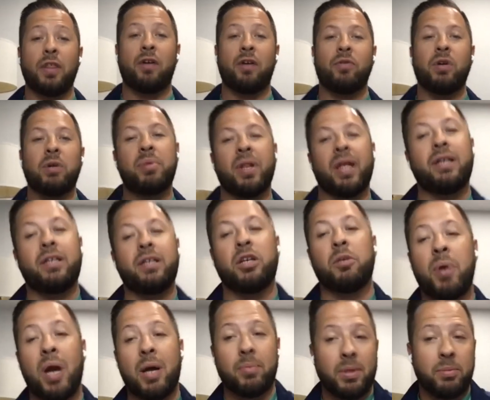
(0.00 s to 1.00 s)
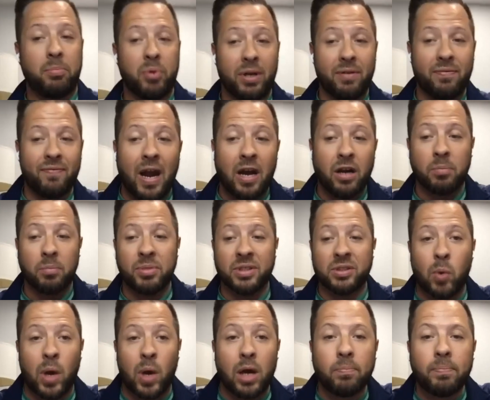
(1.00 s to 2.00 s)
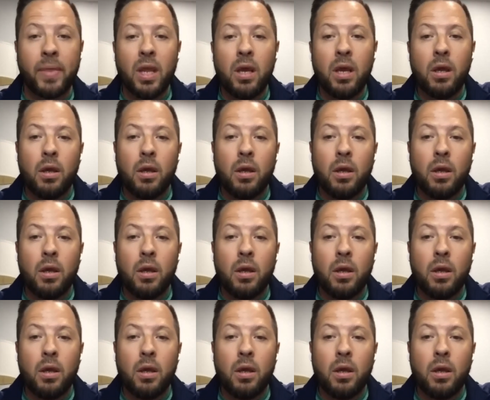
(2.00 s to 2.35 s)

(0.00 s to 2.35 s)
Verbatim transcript: that replay, you're probably pretty fired up as well.